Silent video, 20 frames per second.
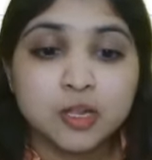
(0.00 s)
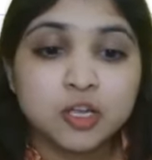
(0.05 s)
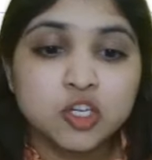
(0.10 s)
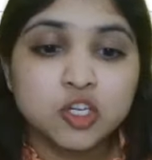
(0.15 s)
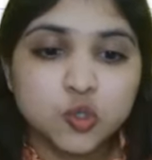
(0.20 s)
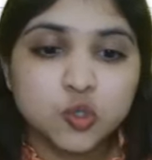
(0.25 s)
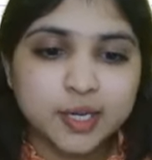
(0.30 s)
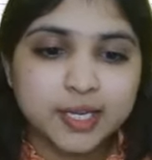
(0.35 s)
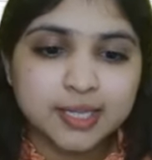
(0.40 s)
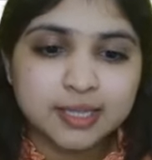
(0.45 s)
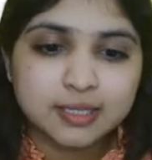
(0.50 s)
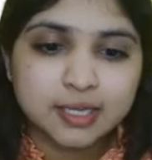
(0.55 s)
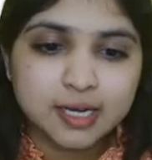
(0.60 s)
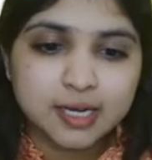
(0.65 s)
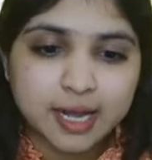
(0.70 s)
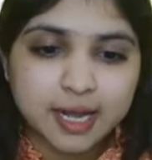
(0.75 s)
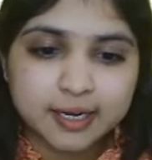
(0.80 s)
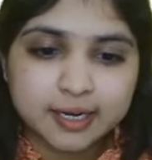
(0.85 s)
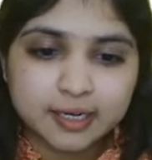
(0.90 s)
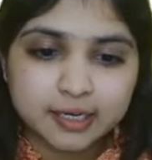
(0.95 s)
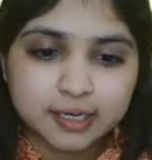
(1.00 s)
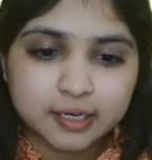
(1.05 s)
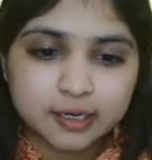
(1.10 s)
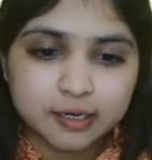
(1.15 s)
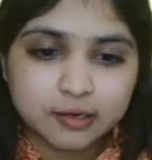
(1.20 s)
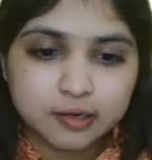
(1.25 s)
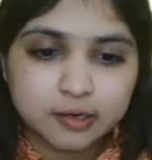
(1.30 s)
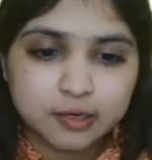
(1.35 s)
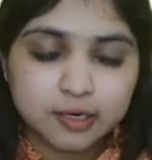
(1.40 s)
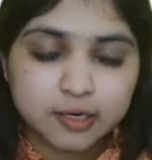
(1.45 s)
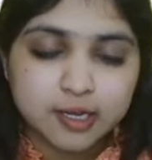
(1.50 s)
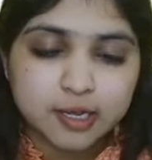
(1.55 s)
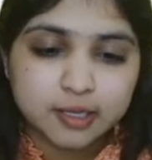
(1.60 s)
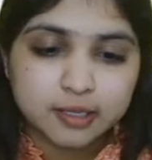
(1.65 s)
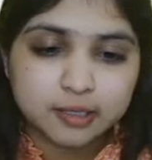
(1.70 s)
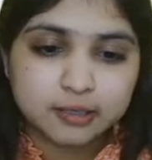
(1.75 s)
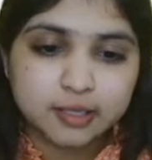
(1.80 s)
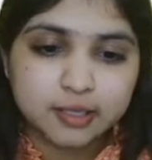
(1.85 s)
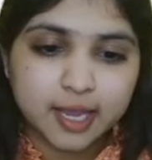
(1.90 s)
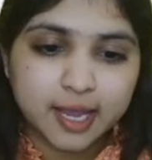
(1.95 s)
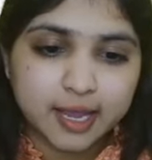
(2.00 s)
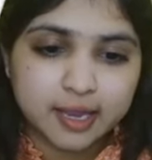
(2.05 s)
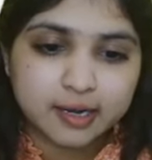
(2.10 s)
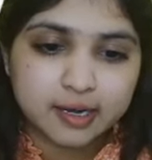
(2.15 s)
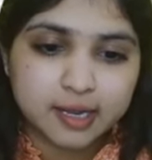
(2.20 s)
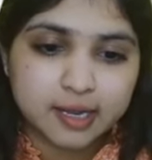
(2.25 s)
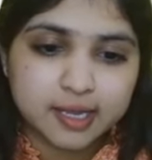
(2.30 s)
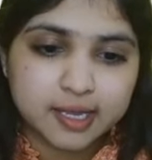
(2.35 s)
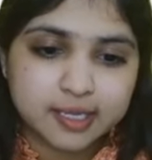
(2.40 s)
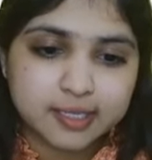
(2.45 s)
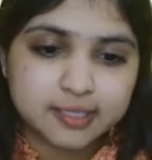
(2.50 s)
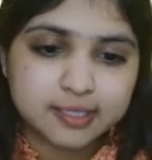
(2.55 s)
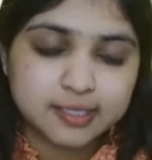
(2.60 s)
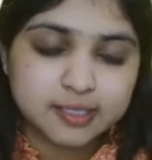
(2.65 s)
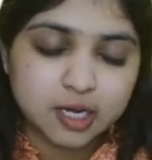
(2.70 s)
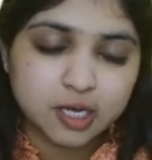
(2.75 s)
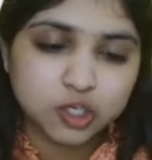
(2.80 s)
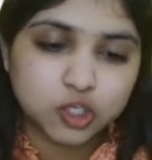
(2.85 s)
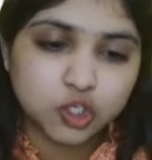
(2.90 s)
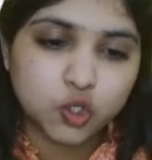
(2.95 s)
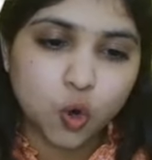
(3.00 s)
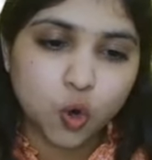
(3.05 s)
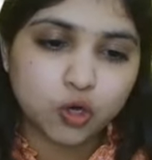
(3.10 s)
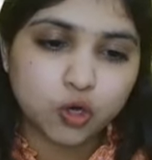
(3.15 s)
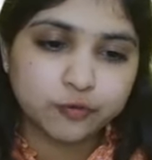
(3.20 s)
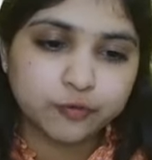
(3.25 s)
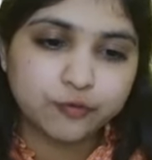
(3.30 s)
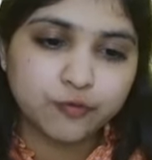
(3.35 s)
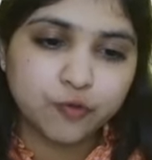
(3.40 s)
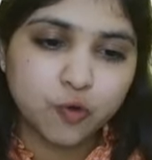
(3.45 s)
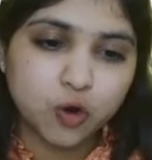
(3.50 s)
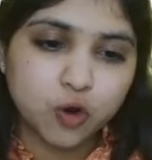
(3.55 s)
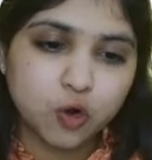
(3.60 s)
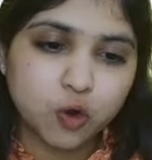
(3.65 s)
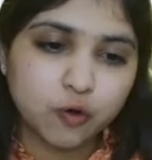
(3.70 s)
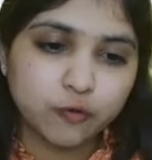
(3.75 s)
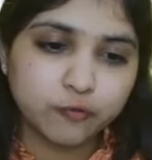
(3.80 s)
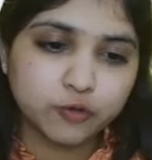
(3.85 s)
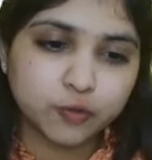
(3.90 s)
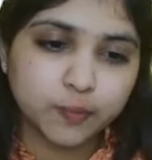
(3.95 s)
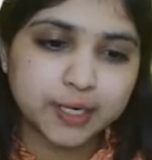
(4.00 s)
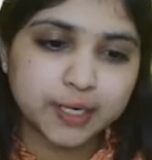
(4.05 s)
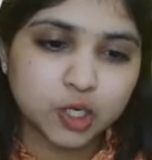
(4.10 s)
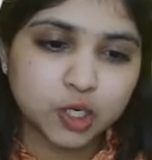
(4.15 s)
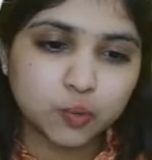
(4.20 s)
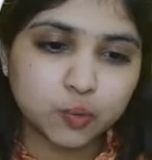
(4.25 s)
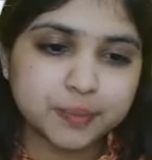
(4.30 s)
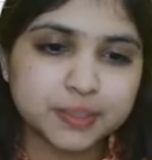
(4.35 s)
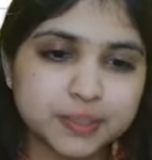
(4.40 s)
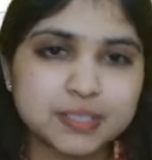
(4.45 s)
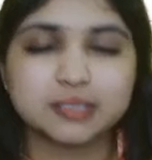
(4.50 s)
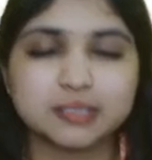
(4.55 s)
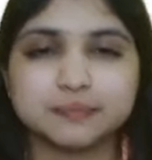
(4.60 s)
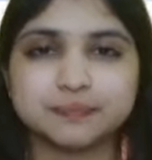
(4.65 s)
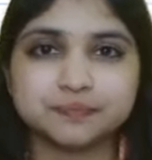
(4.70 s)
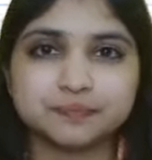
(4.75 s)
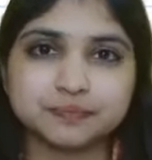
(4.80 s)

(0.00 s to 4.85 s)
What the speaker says: So in the current year, there is a shortfall of 20 rupees.